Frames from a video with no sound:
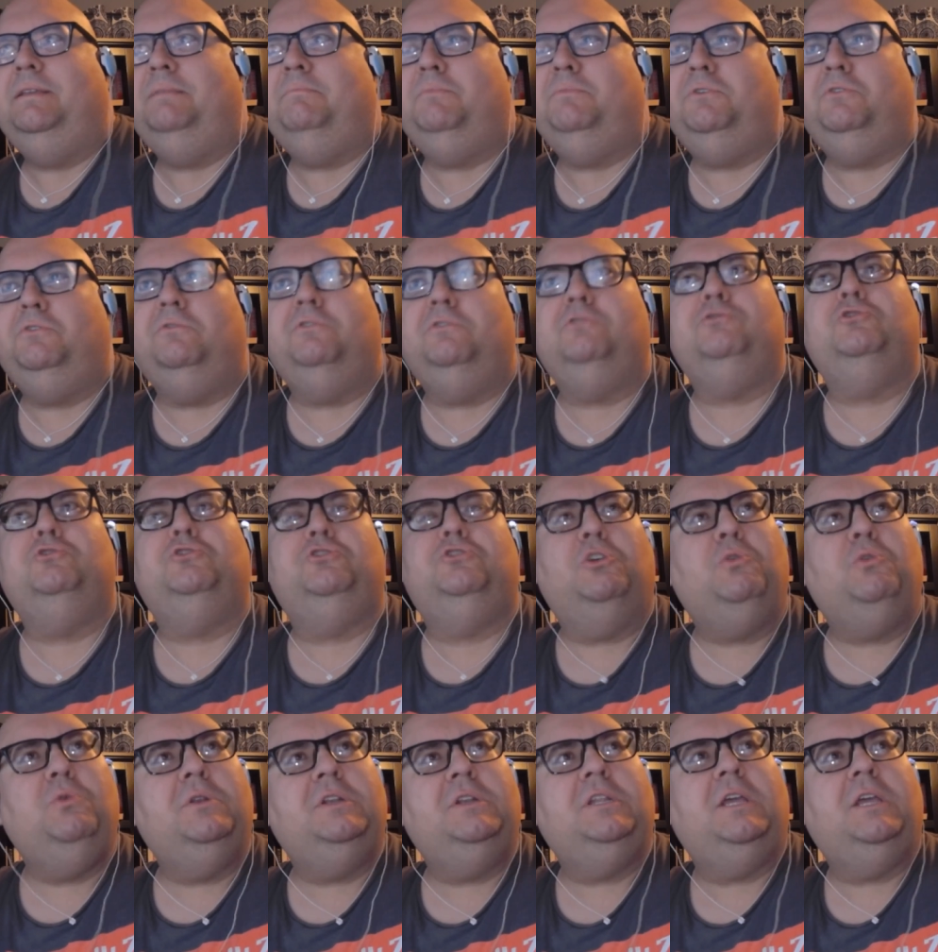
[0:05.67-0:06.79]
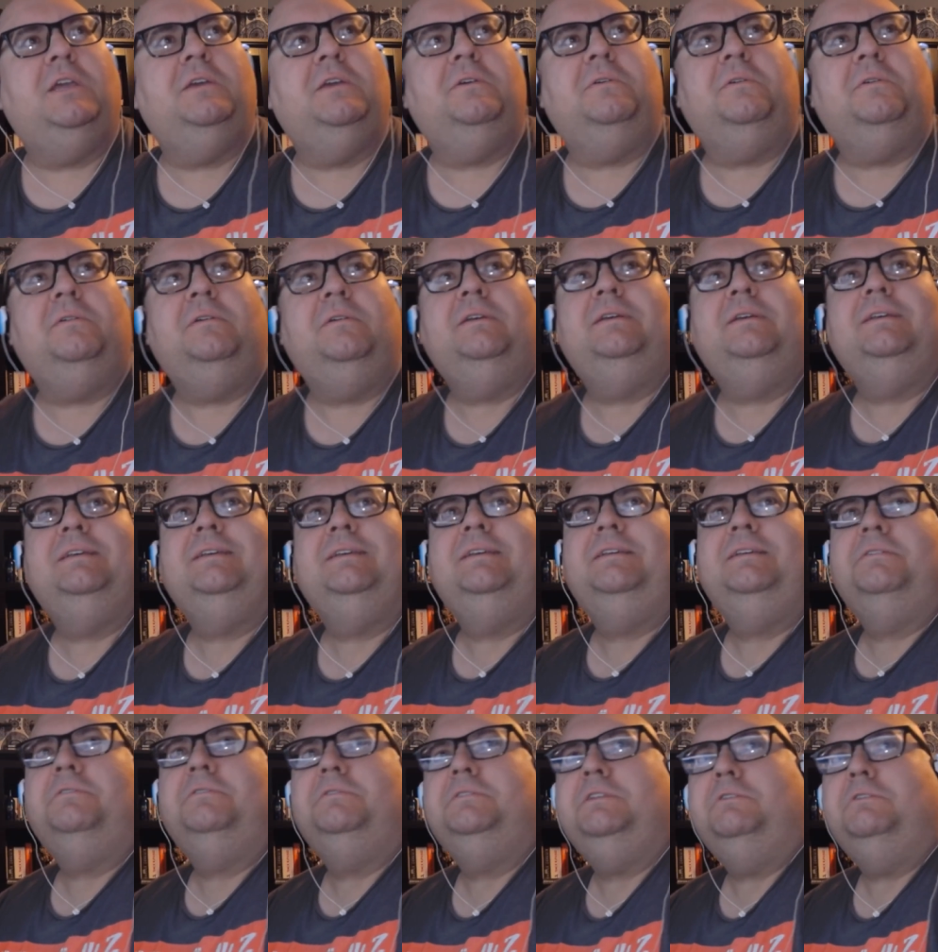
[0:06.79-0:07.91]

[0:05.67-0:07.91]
We're doing a little show and tell because